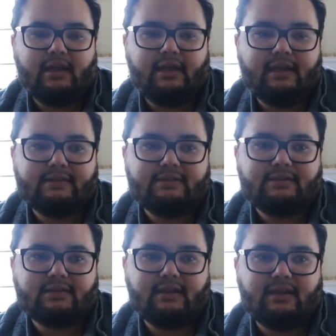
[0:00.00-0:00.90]

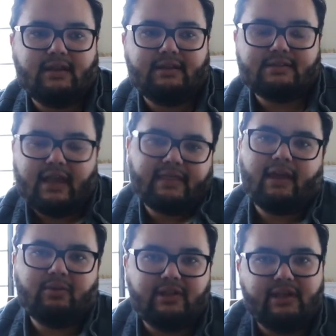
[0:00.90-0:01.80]
it's like
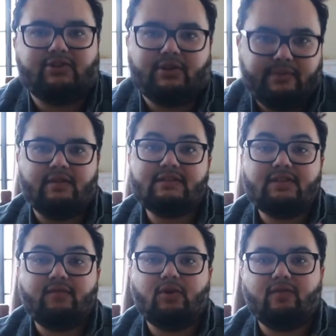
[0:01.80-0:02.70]
that with nature. This is
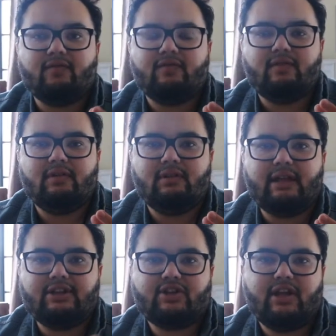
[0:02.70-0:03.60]
the view of
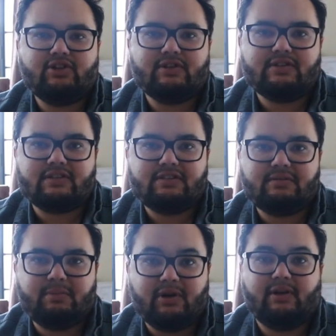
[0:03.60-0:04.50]
education as
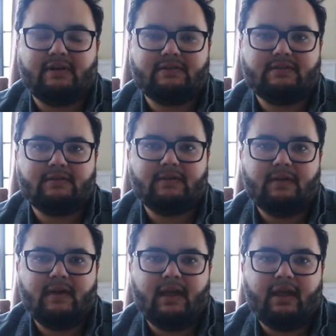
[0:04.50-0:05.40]
experience.
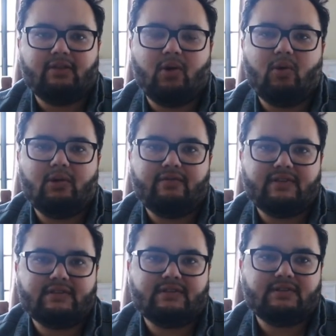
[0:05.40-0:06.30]
And the goal of
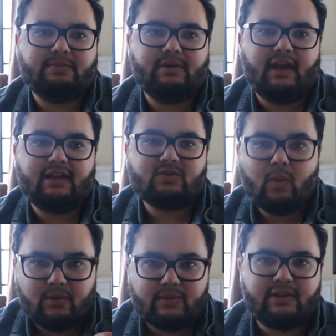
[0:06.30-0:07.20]
this is to be as
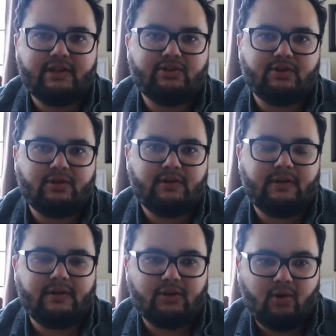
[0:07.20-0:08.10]
one with nature
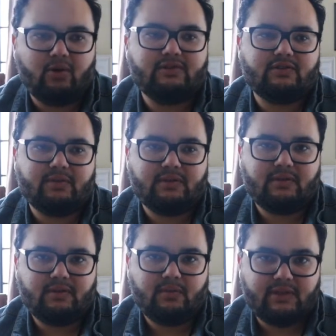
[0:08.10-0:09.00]
and in accordance with
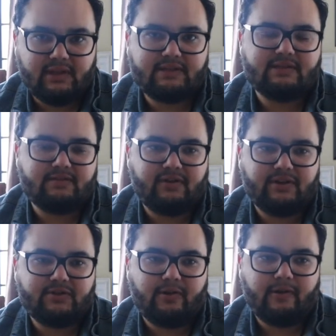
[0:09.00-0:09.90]
the lessons of
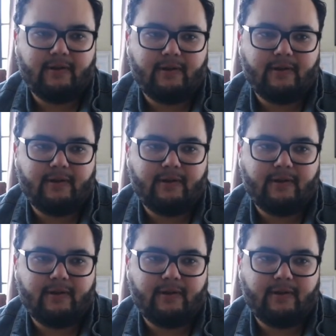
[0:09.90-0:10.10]
nature.